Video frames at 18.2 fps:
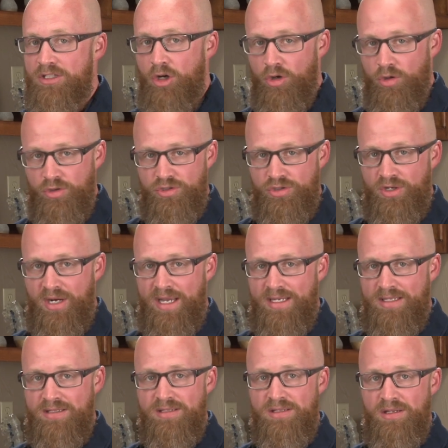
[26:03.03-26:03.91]
to hold your
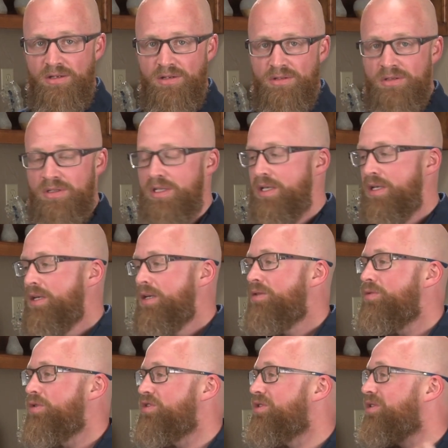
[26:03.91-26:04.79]
head still,
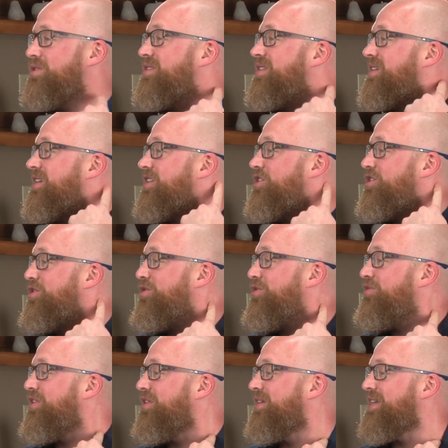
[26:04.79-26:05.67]
resulting in you
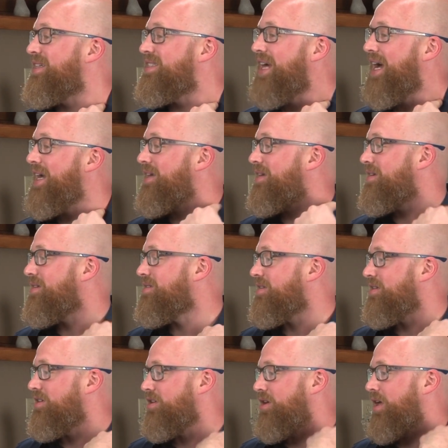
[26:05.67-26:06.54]
feeling
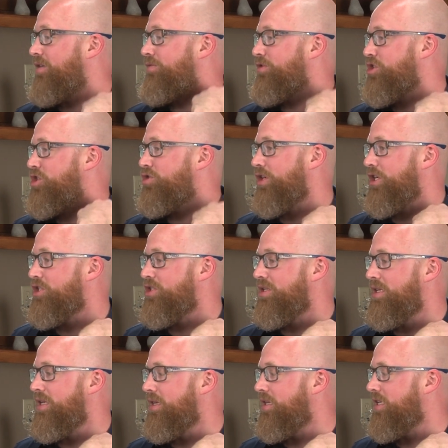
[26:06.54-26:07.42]
tightness and
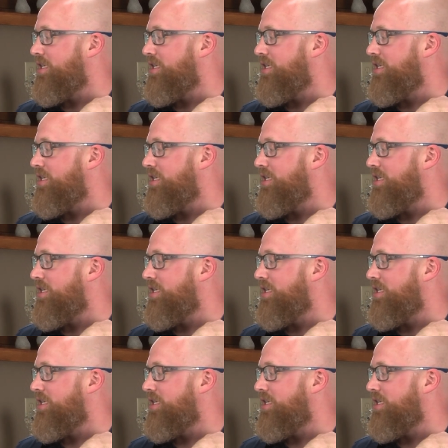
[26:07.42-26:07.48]
restriction in